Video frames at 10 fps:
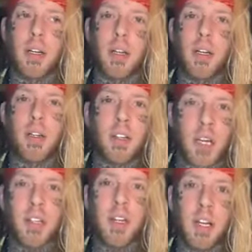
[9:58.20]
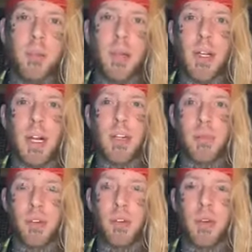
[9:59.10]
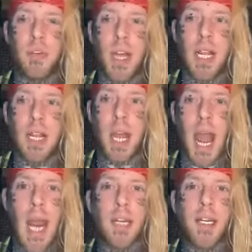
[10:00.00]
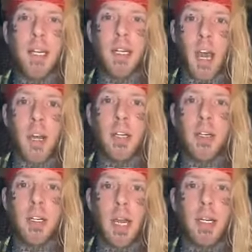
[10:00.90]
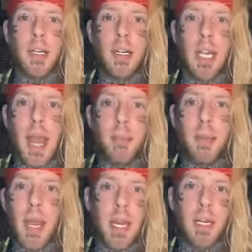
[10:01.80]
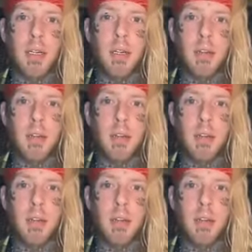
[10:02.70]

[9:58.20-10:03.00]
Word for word: is this gonna be like some sort of like anti-gun like campaign